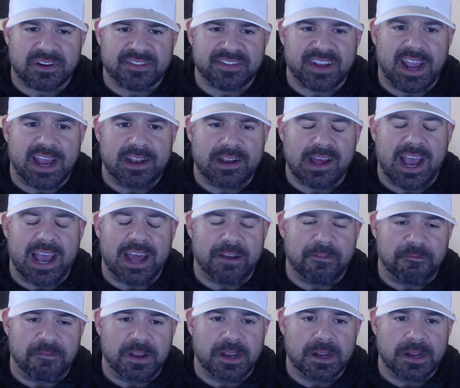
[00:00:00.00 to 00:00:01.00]
I had a
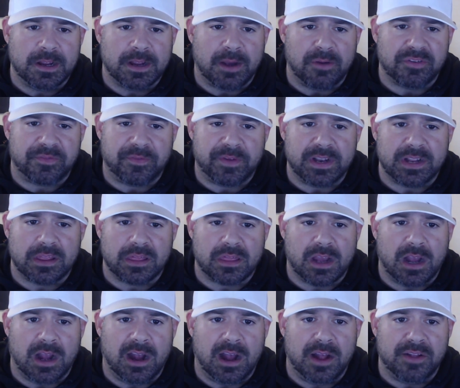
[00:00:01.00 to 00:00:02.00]
fitting. I was fitting 3
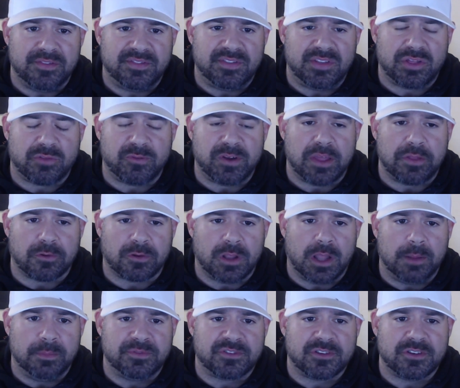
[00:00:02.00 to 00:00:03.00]
other
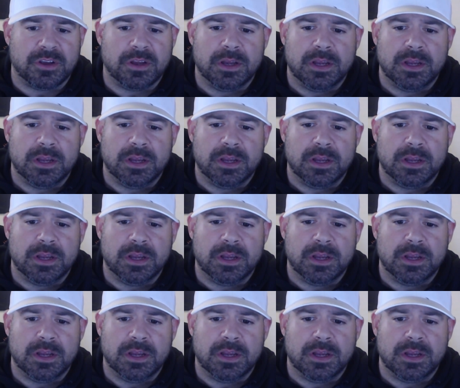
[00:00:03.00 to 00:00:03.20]
clubs